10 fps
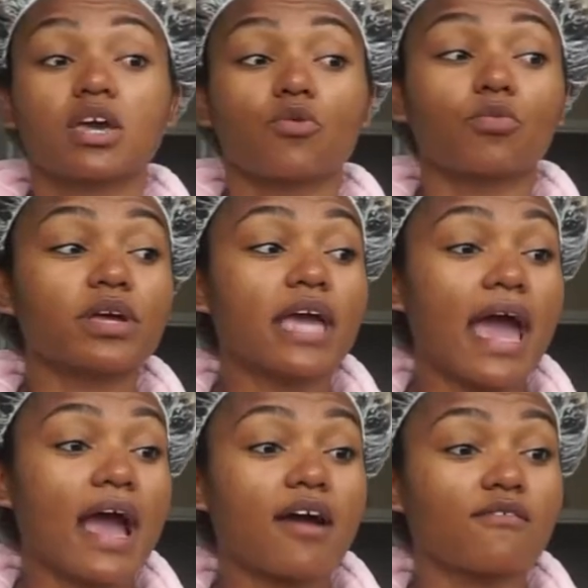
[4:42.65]
we
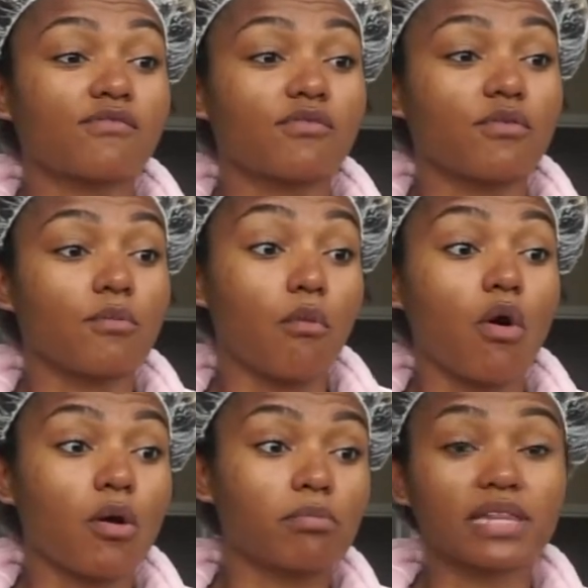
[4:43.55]
have
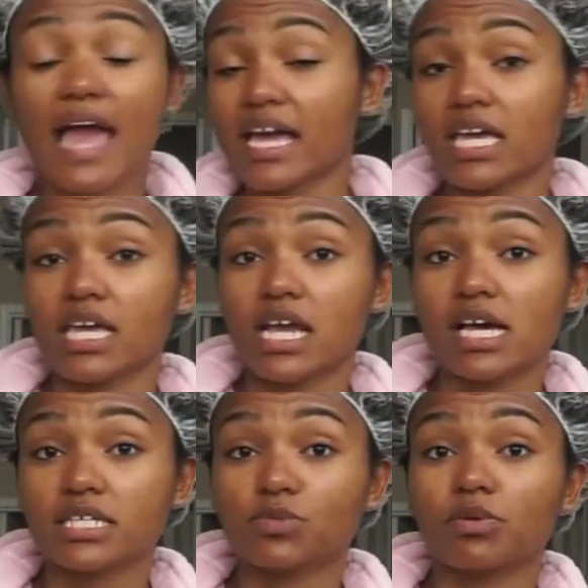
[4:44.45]
more black in
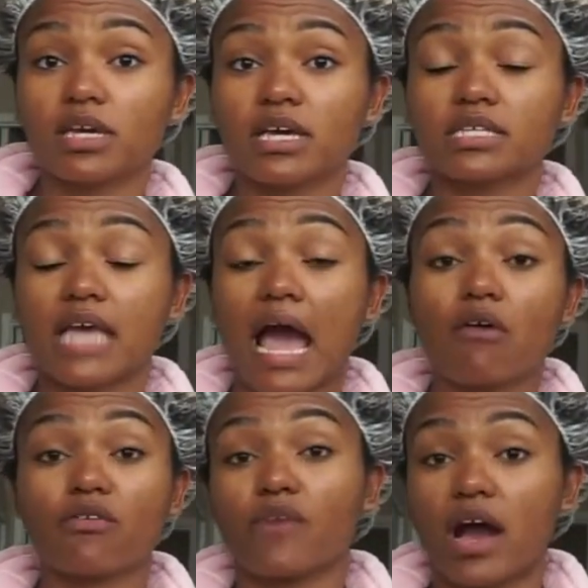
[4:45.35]
us because
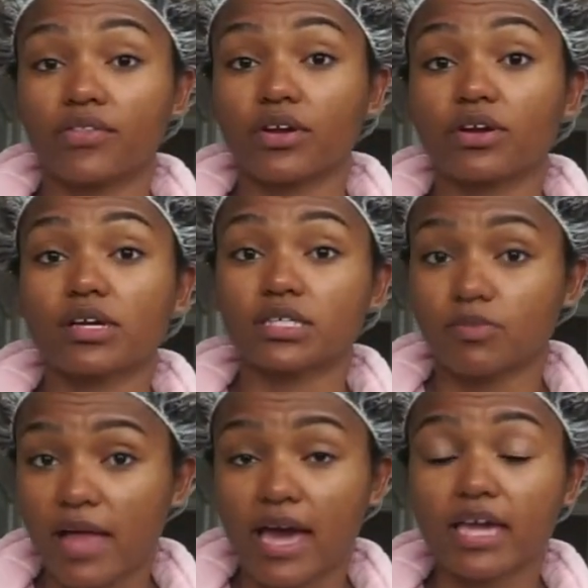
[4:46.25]
our father is
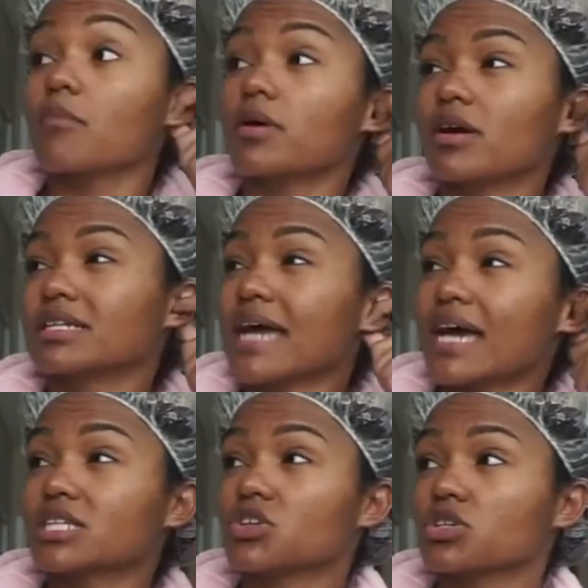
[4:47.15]
black. But our
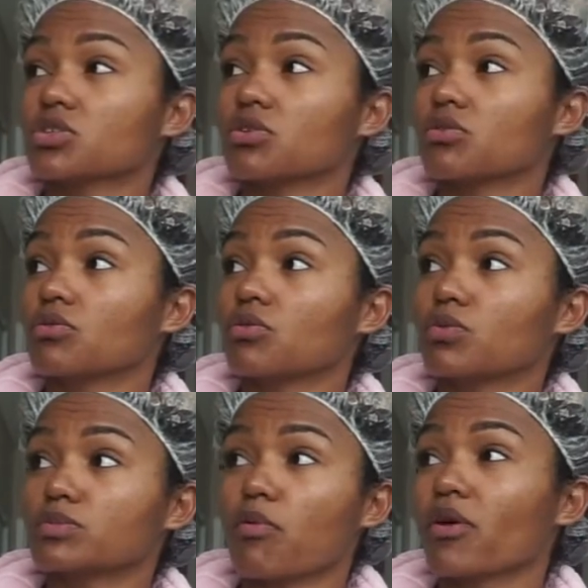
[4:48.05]
dad is also
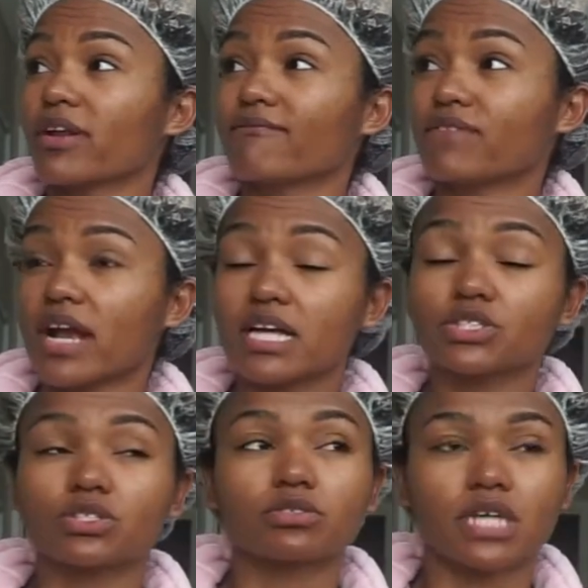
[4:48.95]
was born in France,
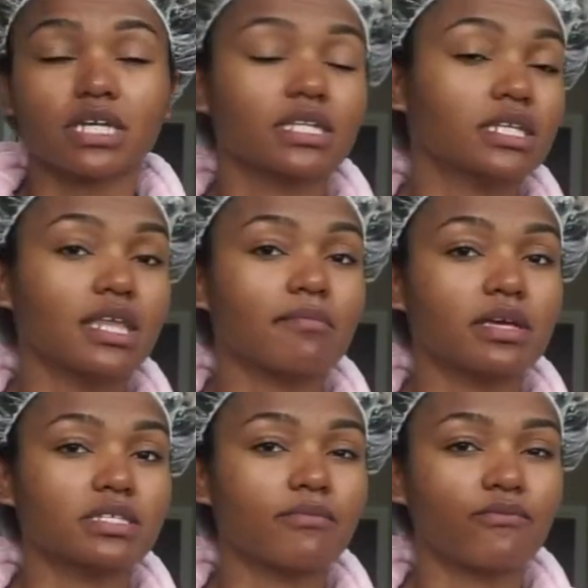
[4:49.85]
so technically that
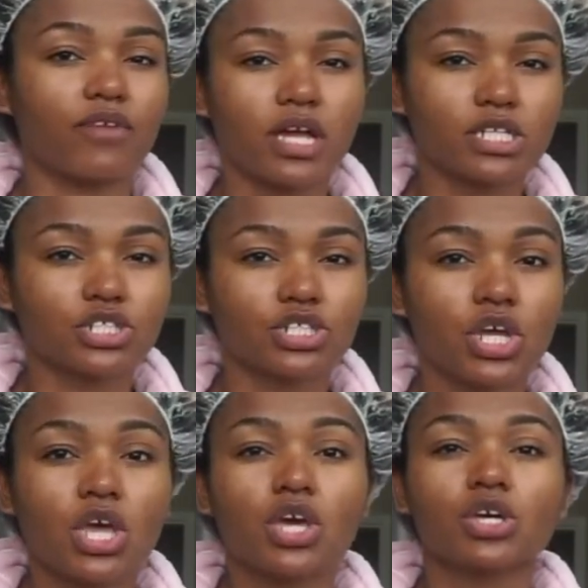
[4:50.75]
makes him French.
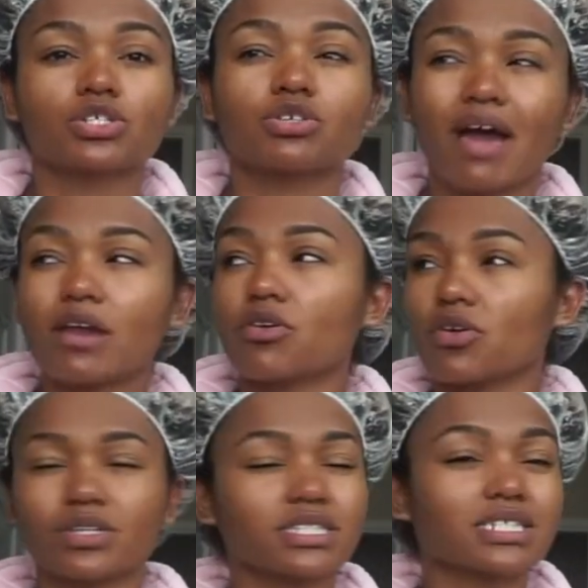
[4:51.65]
So I don't know,
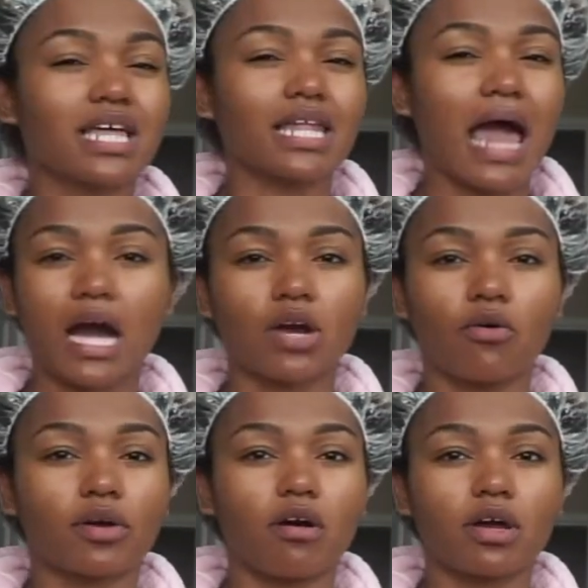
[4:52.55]
there's just a lot
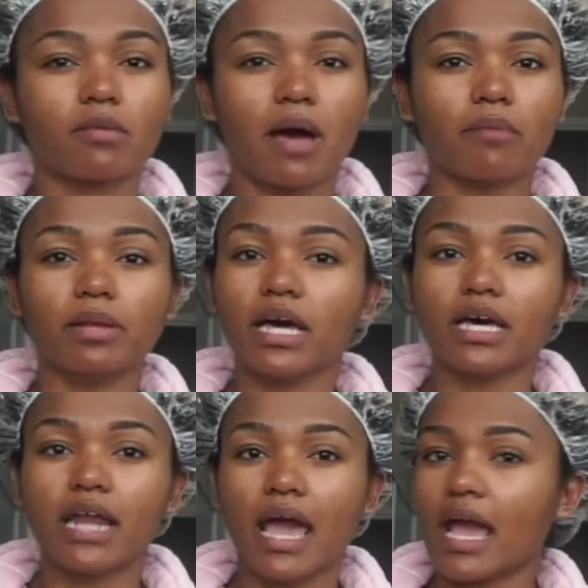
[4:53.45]
going on in my
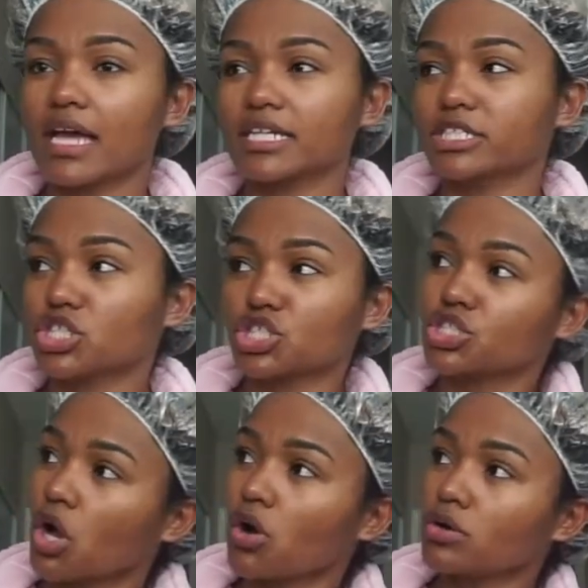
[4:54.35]
blood, and it just
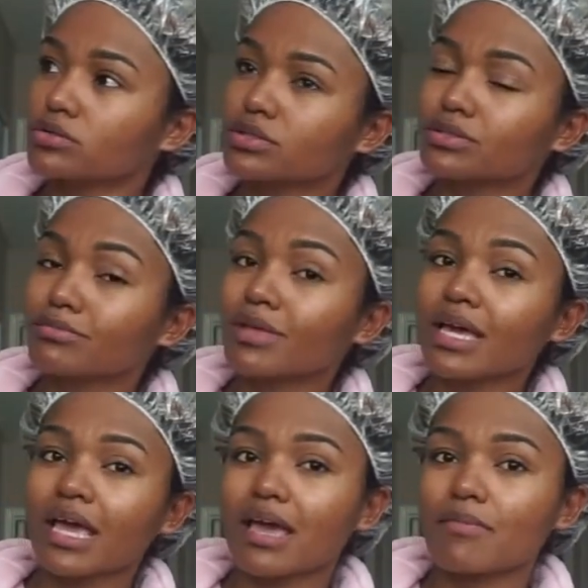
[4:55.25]
shows
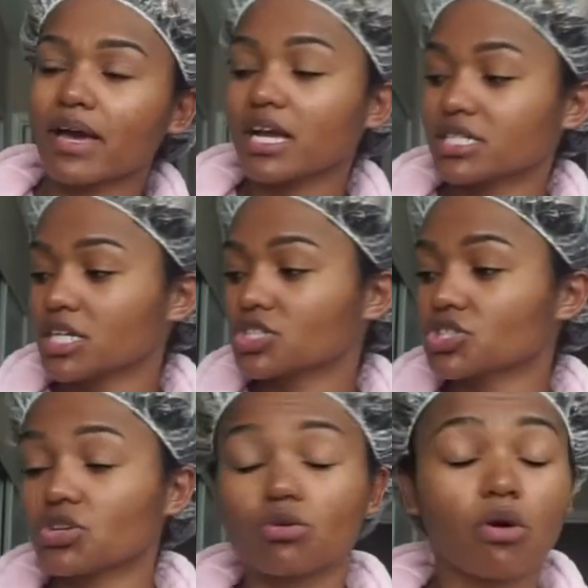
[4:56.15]
in my hair texture.
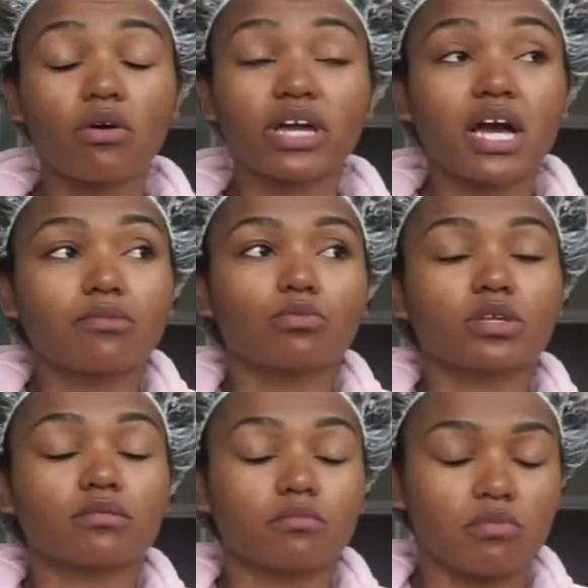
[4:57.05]
So growing up with
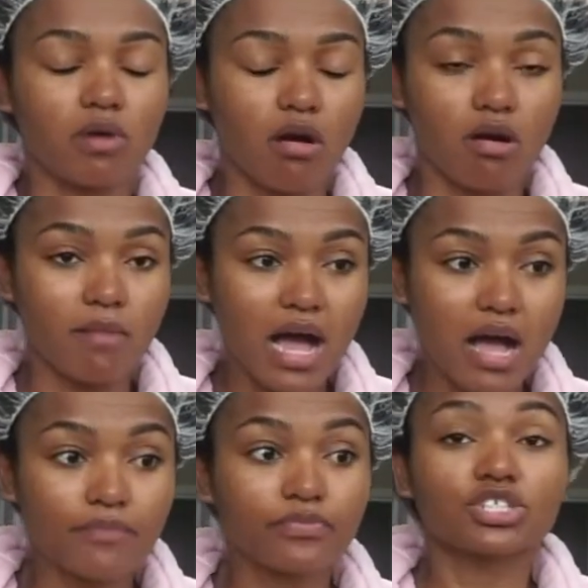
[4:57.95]
our
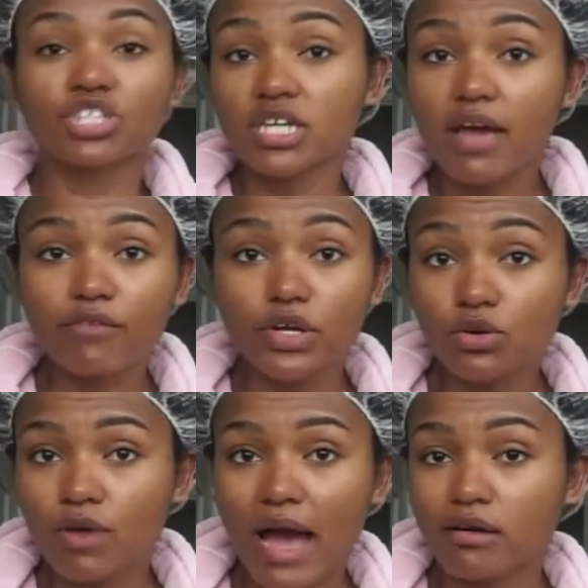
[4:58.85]
mom, she never
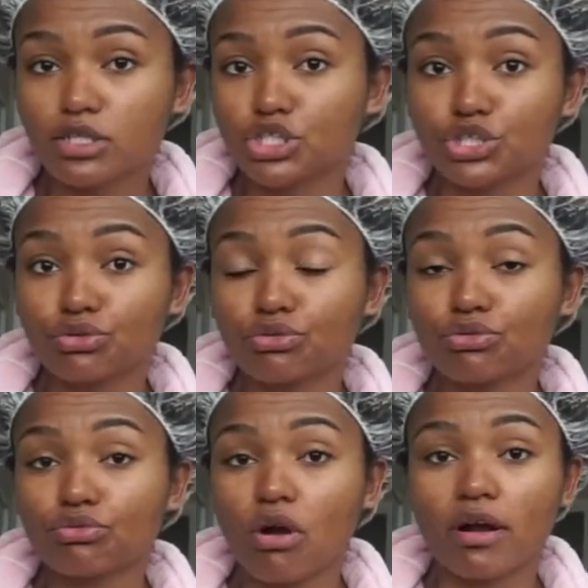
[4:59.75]
knew how to
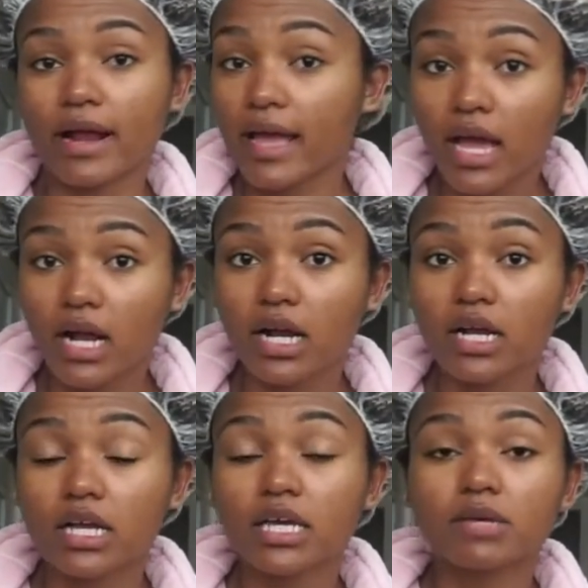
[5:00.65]
do our
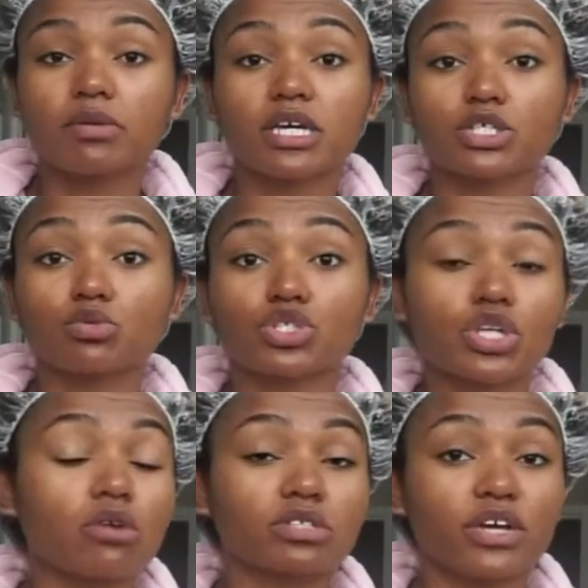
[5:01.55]
hair because it was
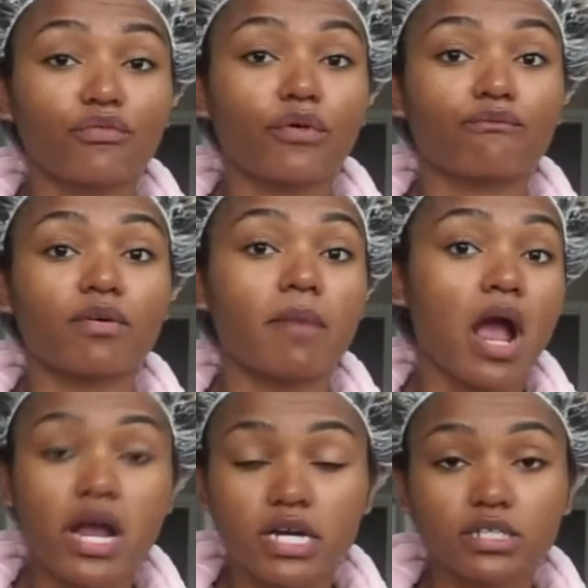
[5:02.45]
so different from
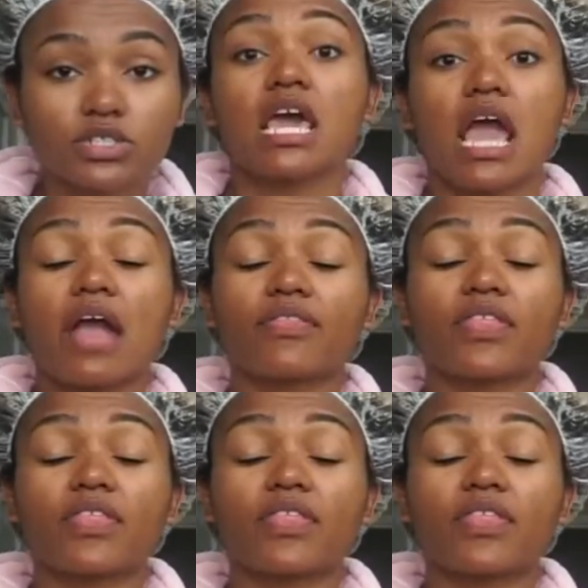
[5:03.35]
hers. And